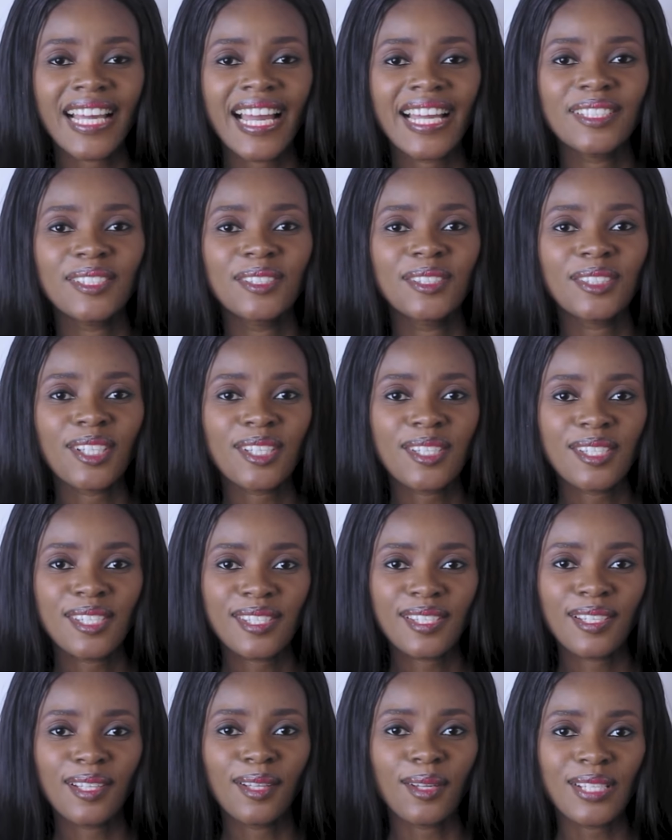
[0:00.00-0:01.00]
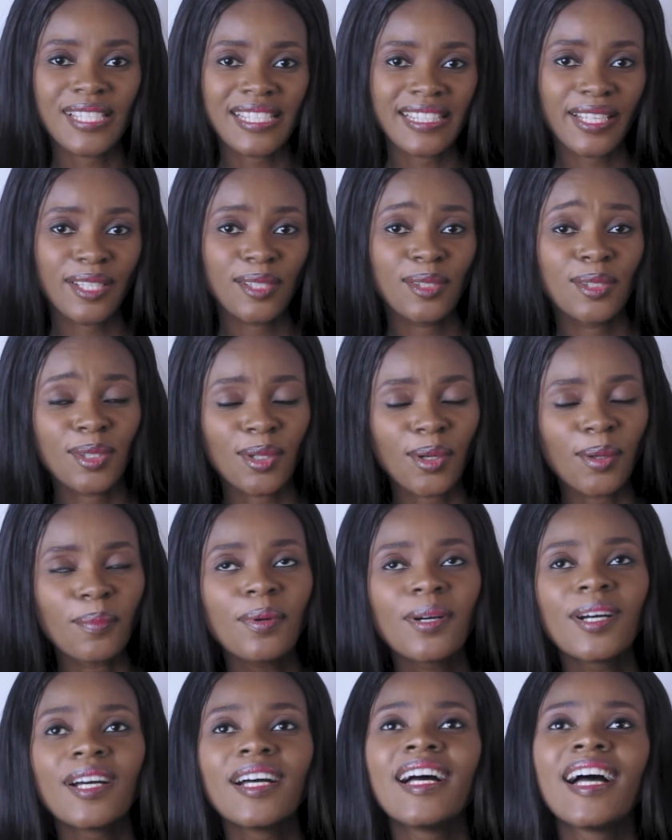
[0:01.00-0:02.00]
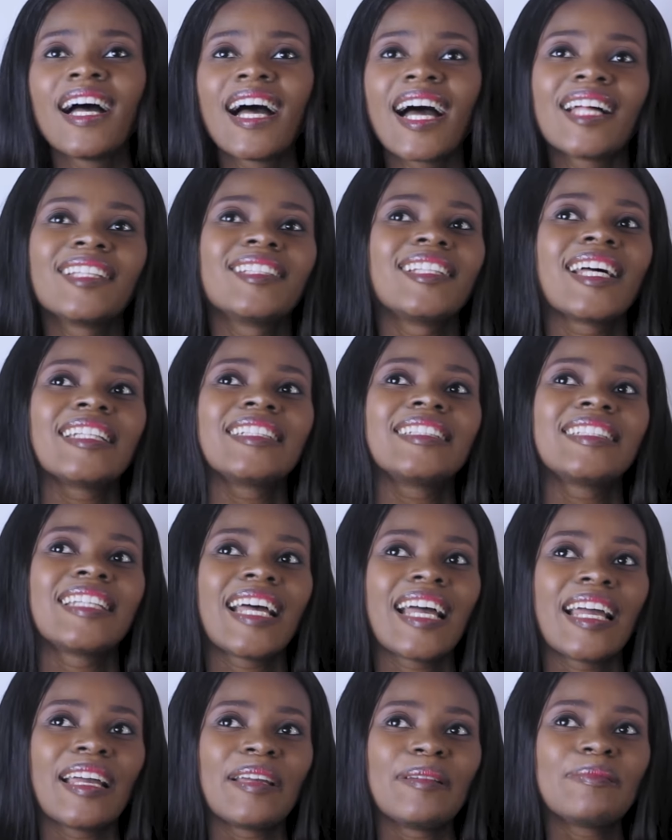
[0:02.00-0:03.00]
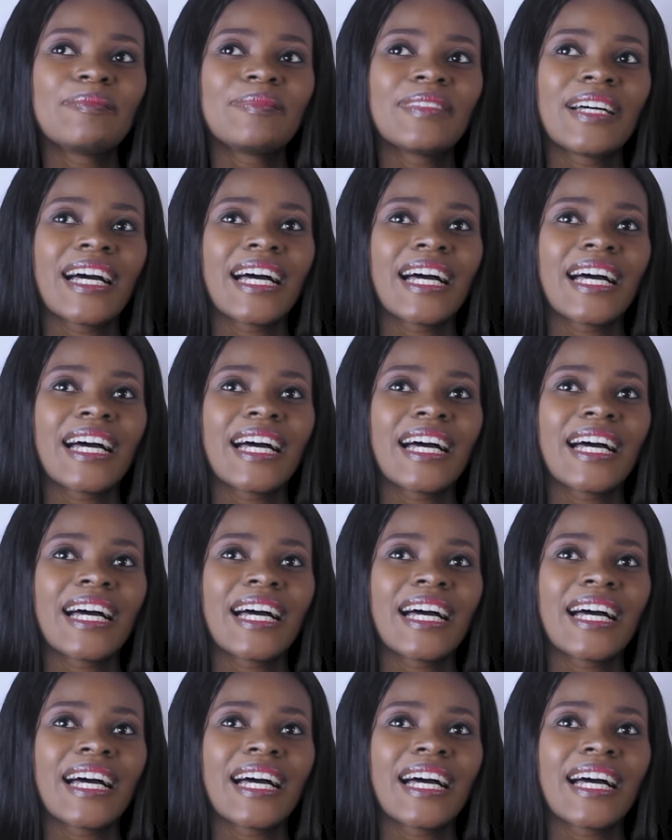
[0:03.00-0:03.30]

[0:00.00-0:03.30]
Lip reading: I just lost a job at that time.